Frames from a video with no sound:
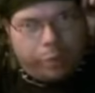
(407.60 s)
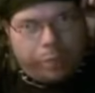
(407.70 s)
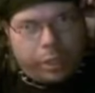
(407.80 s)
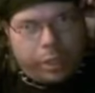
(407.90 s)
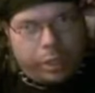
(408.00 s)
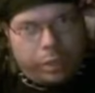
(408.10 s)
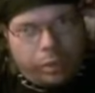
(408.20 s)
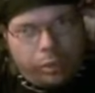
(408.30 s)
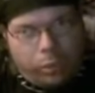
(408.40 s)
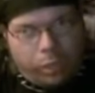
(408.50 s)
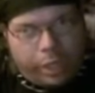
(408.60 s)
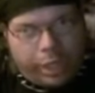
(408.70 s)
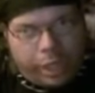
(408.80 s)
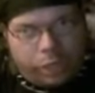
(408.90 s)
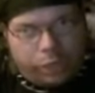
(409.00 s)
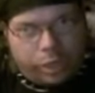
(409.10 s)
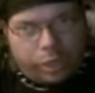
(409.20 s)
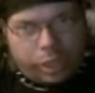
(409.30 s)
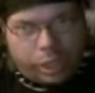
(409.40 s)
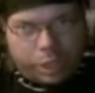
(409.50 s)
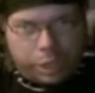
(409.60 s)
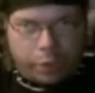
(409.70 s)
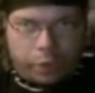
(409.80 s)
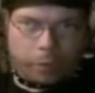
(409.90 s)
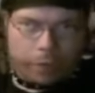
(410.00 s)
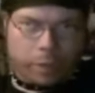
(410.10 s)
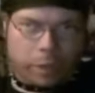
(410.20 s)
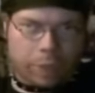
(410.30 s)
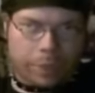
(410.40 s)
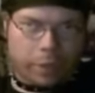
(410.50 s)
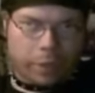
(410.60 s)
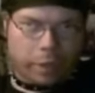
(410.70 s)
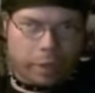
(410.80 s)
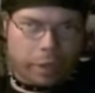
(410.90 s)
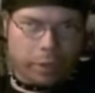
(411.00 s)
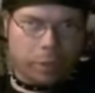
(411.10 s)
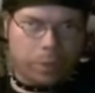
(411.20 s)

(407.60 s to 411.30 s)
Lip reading: has been one hell of an election so far, let me tell you.